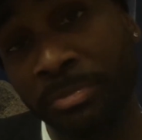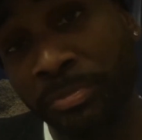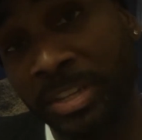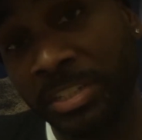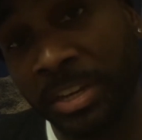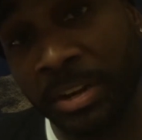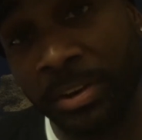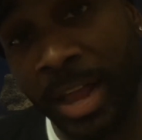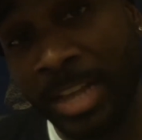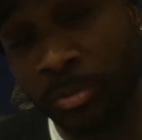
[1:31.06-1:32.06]
fish
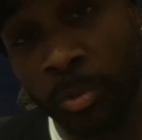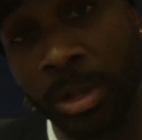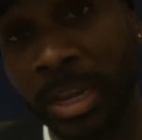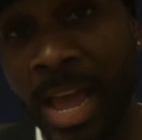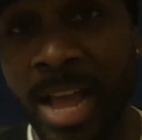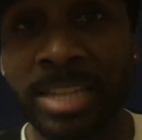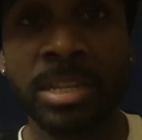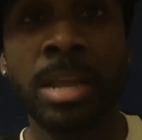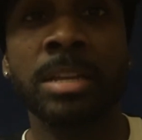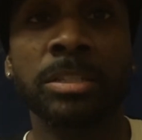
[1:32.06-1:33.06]
here, as well
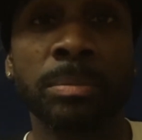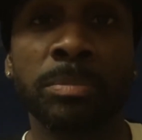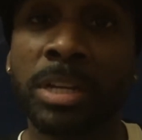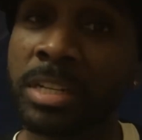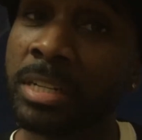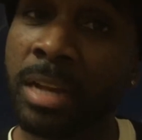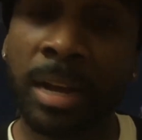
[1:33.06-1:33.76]
as some good,